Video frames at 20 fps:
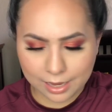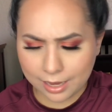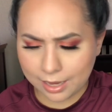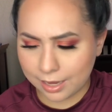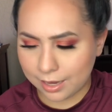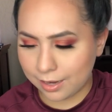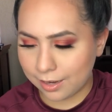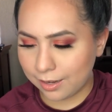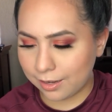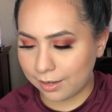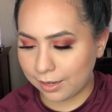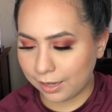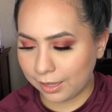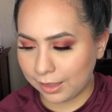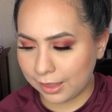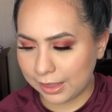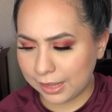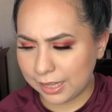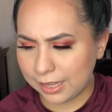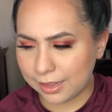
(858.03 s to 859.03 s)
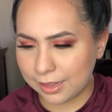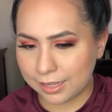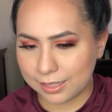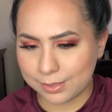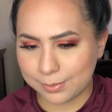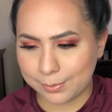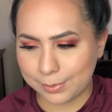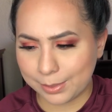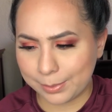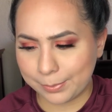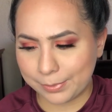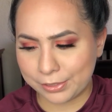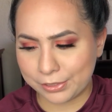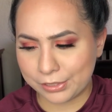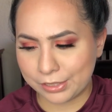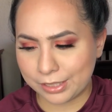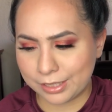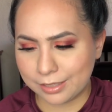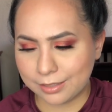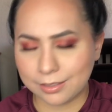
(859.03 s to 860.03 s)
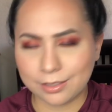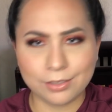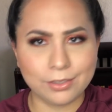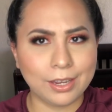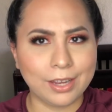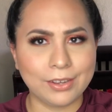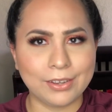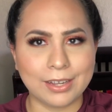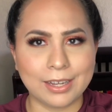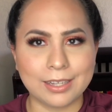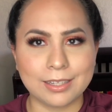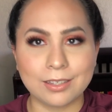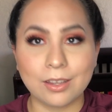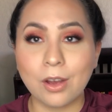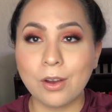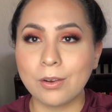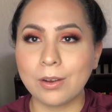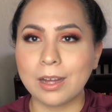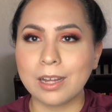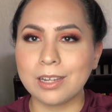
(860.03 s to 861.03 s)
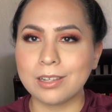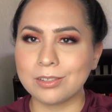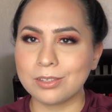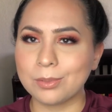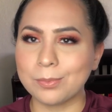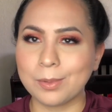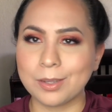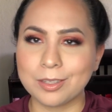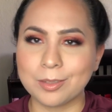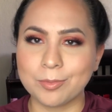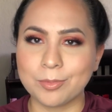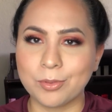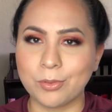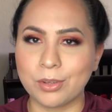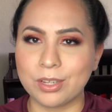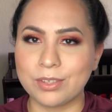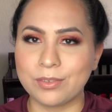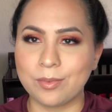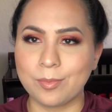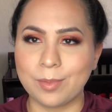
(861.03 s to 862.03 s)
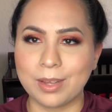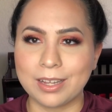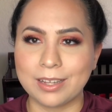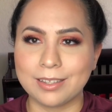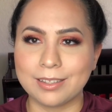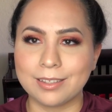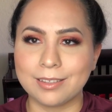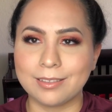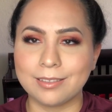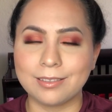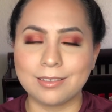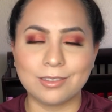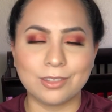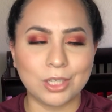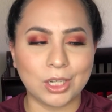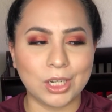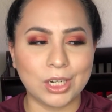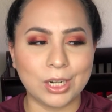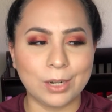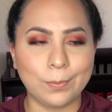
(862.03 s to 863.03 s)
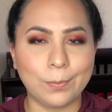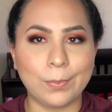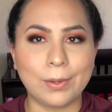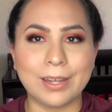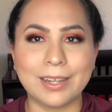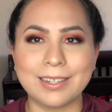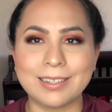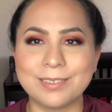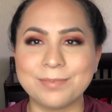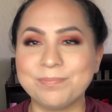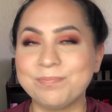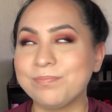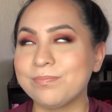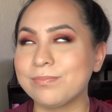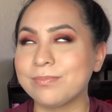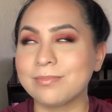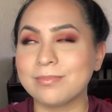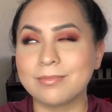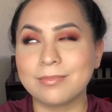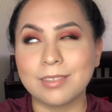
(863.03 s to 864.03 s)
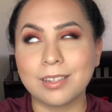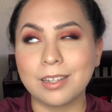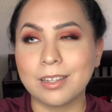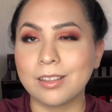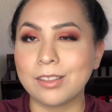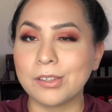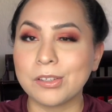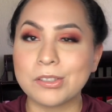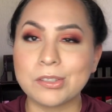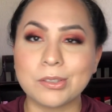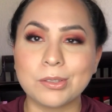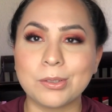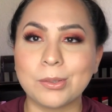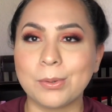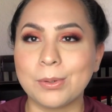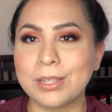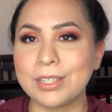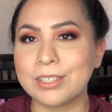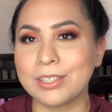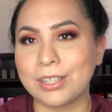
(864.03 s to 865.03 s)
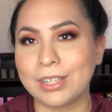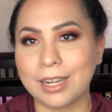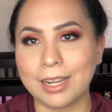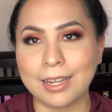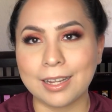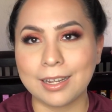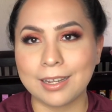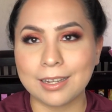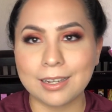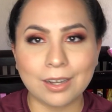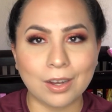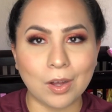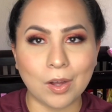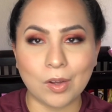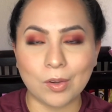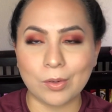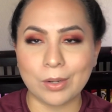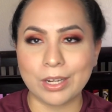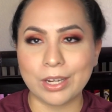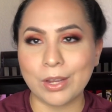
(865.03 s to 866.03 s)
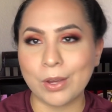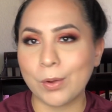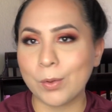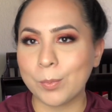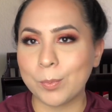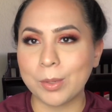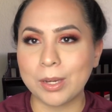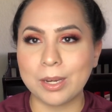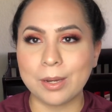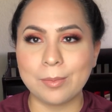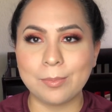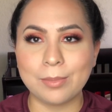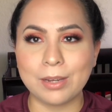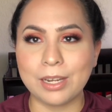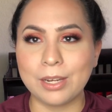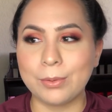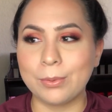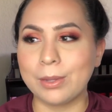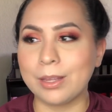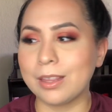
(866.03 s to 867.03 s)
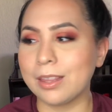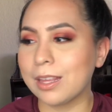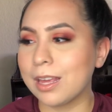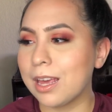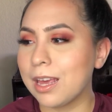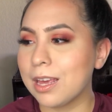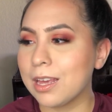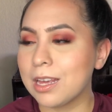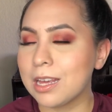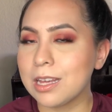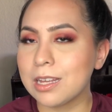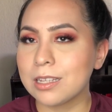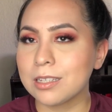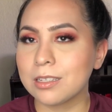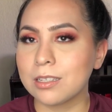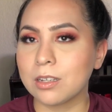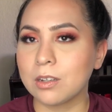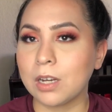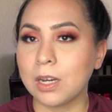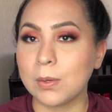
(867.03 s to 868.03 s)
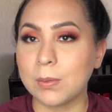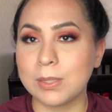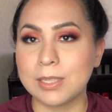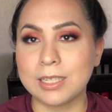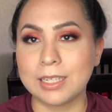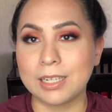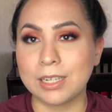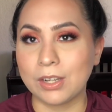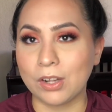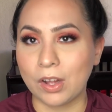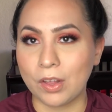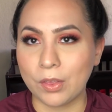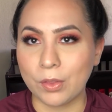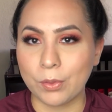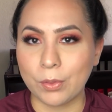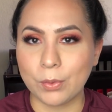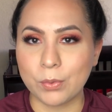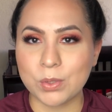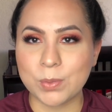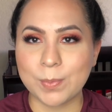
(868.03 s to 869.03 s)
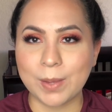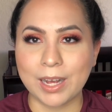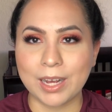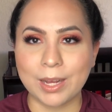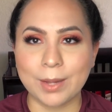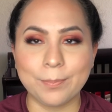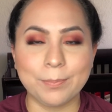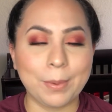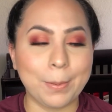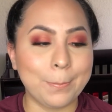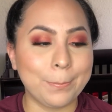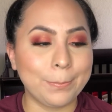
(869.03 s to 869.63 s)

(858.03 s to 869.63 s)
And I think that's pretty much it. So yeah, you guys. Oh, I also bought some toys for my daughter, but those toys are like already opened and played with, so I wasn't going to gather those back up.